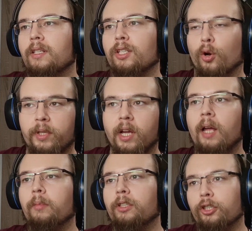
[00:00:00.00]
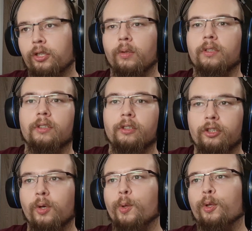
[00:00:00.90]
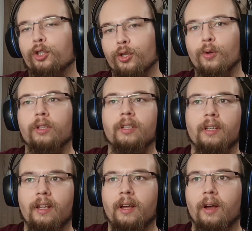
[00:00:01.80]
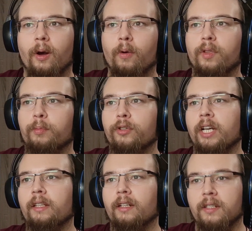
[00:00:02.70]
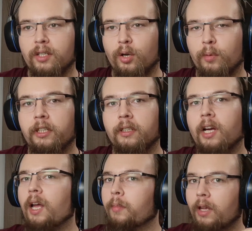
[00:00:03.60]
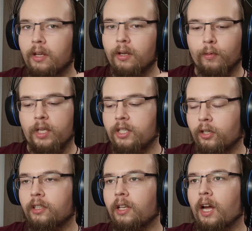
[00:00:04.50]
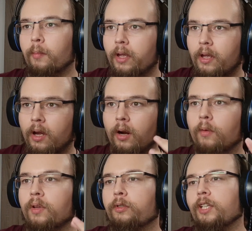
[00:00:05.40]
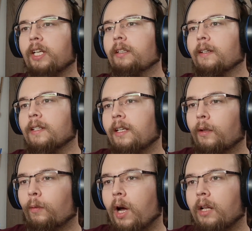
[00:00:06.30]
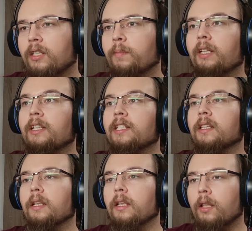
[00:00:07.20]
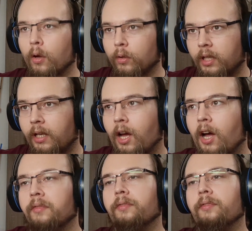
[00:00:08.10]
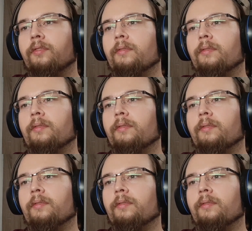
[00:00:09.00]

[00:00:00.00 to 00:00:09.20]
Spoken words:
Stop time, shoot, shoot, shoot. All the projectiles stopped in time, restart time, all the projectiles hit at once, but it's not enough.